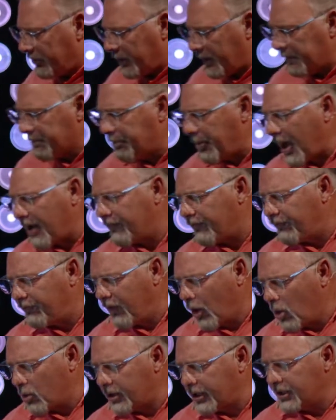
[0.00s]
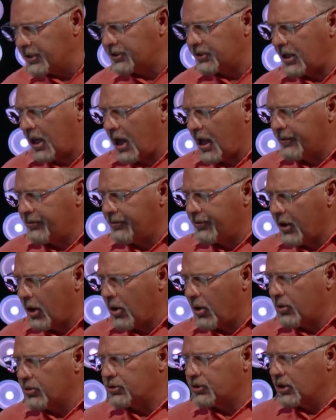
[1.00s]
but focus on
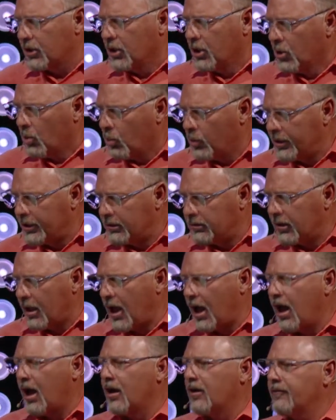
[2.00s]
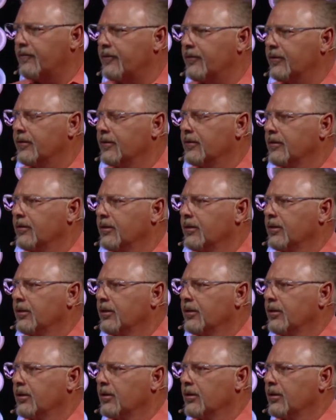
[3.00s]
those we love,
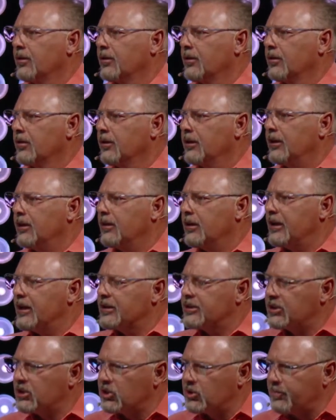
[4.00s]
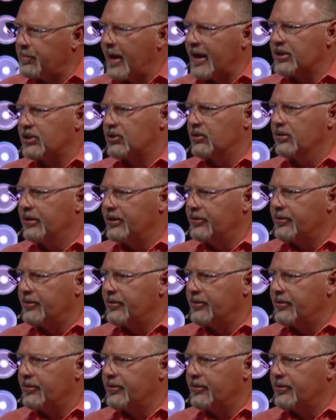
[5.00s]
especially